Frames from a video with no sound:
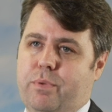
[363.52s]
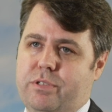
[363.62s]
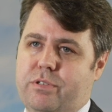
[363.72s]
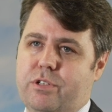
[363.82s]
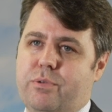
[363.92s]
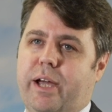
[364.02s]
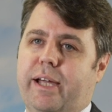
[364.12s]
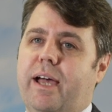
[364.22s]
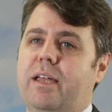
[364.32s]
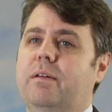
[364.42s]
Western
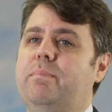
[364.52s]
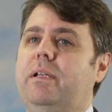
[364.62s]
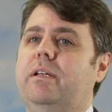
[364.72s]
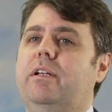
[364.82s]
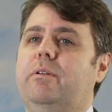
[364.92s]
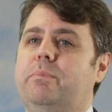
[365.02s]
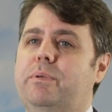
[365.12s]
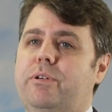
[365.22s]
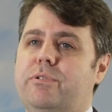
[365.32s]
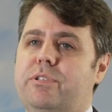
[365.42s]
Australia and the ability to
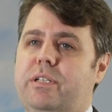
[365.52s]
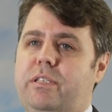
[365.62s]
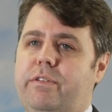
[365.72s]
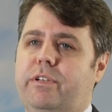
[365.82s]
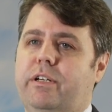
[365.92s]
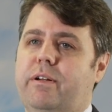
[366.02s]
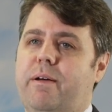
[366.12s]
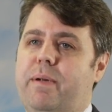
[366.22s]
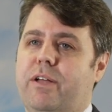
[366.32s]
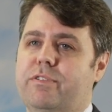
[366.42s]
produce significant
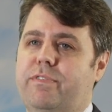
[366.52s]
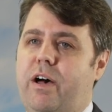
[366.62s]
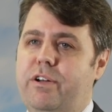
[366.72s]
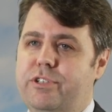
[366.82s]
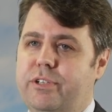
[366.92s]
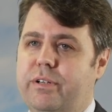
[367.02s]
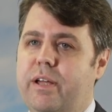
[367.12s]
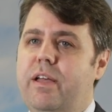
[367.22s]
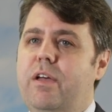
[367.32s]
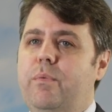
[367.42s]
amounts of hydrogen,
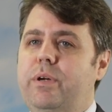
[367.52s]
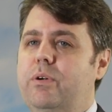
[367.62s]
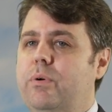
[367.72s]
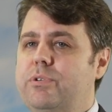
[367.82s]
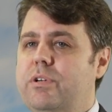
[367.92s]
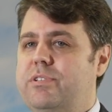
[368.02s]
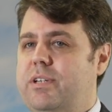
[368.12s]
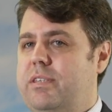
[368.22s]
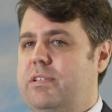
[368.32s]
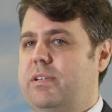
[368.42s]
we could also
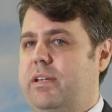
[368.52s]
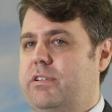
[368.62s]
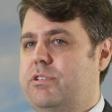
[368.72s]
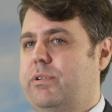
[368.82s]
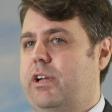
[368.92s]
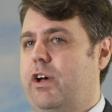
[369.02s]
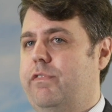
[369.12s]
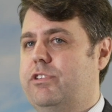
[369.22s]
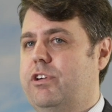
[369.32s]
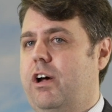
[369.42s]
see this industry
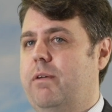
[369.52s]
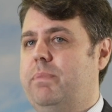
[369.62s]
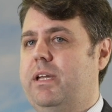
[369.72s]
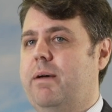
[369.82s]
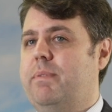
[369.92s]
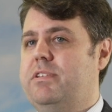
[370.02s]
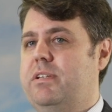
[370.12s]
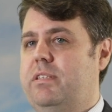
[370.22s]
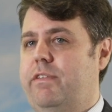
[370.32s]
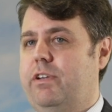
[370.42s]
over time become a
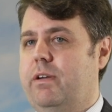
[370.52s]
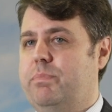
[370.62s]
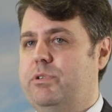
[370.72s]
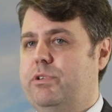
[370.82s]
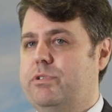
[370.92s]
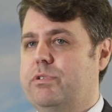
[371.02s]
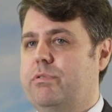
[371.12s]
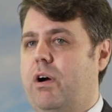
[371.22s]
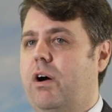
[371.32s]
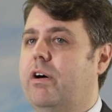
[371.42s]
significant
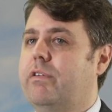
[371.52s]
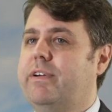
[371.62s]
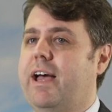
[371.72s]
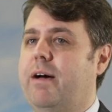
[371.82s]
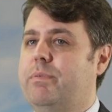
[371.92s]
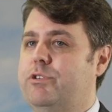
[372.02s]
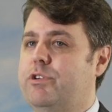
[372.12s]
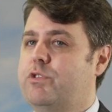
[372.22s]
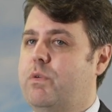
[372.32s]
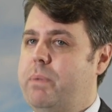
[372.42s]
producer of carbon
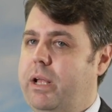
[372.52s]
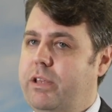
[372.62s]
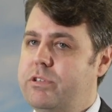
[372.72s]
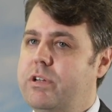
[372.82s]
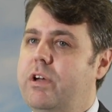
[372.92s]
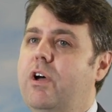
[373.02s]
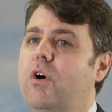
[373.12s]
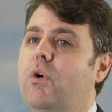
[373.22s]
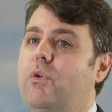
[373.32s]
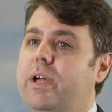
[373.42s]
neutral pellets,
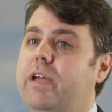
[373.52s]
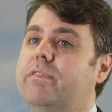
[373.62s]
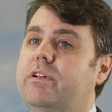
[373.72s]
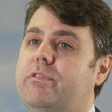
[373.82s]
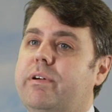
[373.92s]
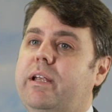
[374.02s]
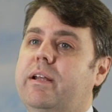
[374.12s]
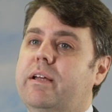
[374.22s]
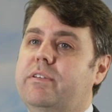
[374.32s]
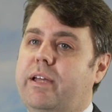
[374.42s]
or even green
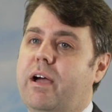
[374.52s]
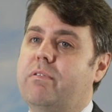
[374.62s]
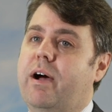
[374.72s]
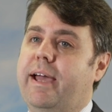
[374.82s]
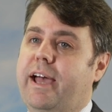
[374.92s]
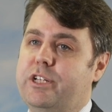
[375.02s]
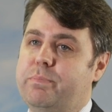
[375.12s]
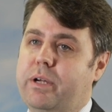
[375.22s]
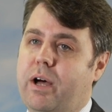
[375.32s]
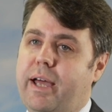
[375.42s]
DRI
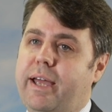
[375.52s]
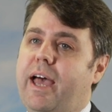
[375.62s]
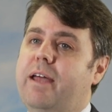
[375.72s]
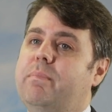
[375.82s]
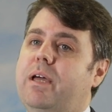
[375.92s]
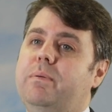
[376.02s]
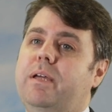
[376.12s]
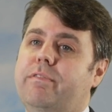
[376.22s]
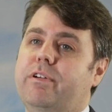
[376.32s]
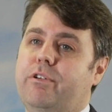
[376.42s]
HBI, and maybe
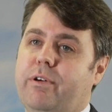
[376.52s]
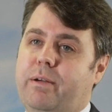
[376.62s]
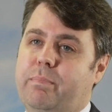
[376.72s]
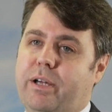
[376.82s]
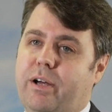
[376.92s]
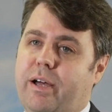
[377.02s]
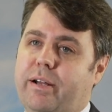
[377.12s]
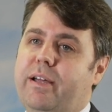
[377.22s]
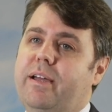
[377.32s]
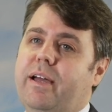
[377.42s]
even green pig iron.
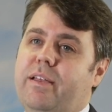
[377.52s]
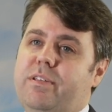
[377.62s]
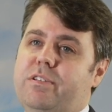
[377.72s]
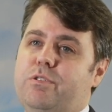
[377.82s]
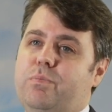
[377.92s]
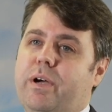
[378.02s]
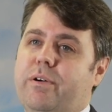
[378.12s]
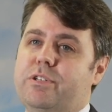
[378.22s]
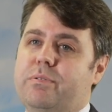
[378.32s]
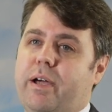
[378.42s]
And this is where
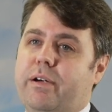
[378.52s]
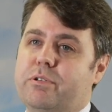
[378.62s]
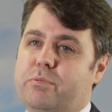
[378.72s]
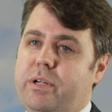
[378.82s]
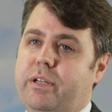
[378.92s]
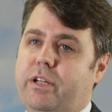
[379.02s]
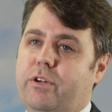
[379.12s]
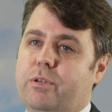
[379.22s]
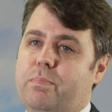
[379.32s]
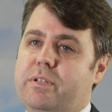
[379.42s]
Australia has really
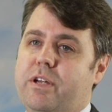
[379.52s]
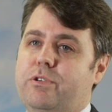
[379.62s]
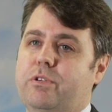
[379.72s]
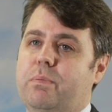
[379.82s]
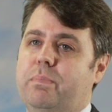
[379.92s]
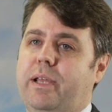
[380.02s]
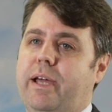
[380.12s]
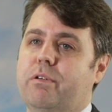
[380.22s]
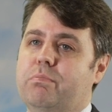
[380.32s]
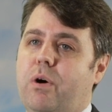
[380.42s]
got the potential to
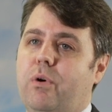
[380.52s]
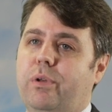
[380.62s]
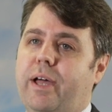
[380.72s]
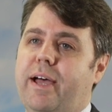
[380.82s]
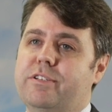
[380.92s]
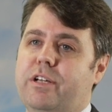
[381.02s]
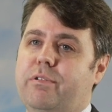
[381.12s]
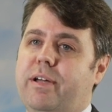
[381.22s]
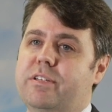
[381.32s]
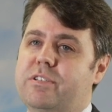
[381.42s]
play a role as a
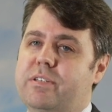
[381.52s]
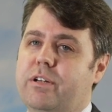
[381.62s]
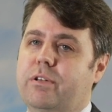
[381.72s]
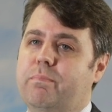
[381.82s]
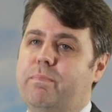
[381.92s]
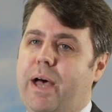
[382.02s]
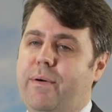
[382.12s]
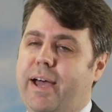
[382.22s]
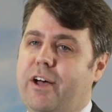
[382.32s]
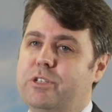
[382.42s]
green steel
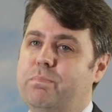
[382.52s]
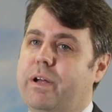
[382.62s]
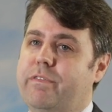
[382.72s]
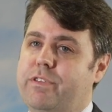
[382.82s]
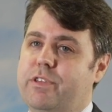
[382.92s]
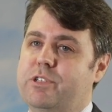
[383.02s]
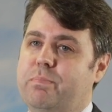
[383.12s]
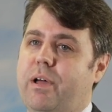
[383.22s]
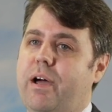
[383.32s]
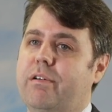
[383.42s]
powerhouse, but for the
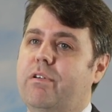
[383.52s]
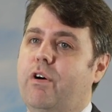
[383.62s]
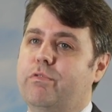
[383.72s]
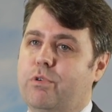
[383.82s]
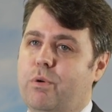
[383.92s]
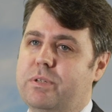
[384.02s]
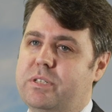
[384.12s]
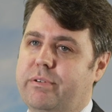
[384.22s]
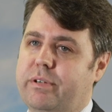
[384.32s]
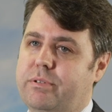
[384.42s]
supplier of raw
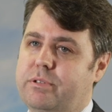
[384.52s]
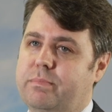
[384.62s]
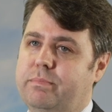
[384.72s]
materials.